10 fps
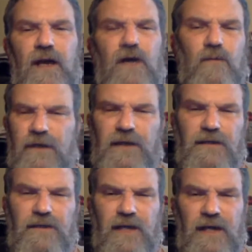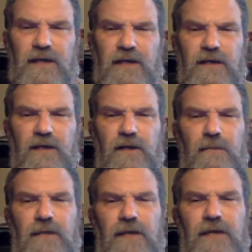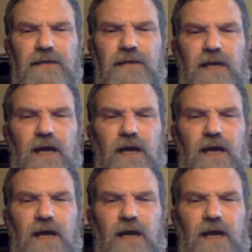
we'll get into that again here in a minute.